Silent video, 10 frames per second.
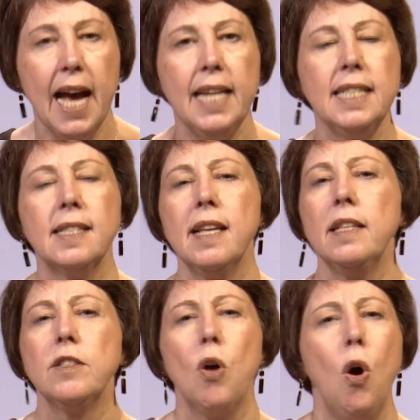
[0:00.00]
and it
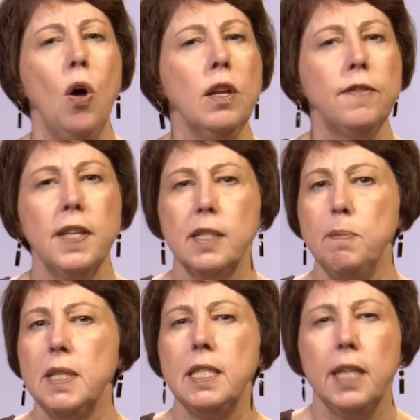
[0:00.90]
sends all of this
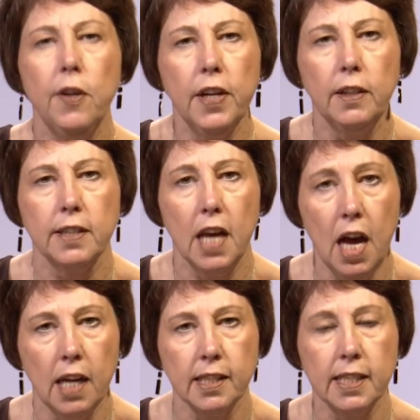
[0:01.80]
material to
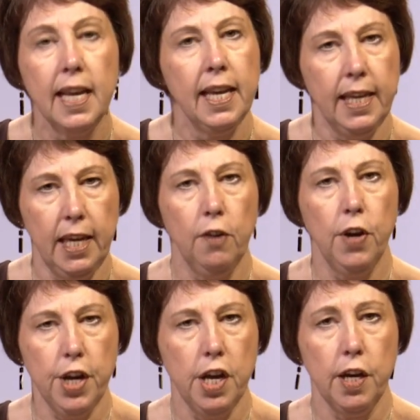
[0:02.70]
us here
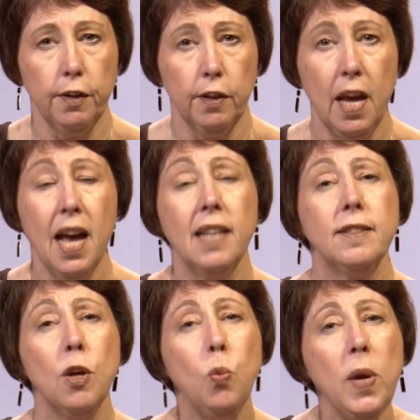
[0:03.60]
on Earth. And
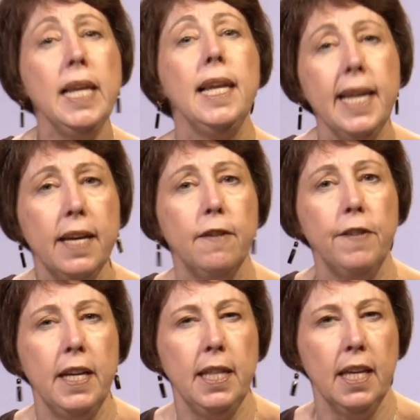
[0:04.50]
so we live
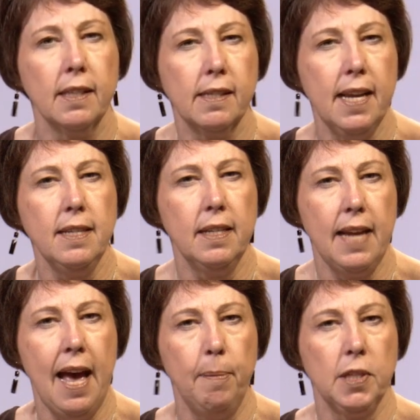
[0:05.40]
in the extended
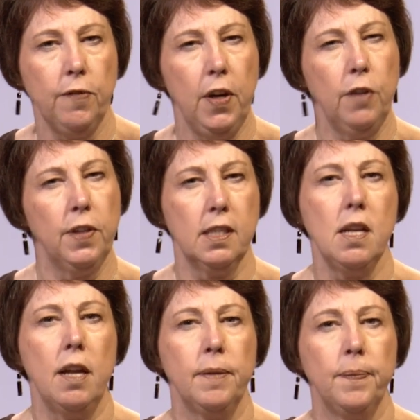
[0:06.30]
atmosphere of the sun.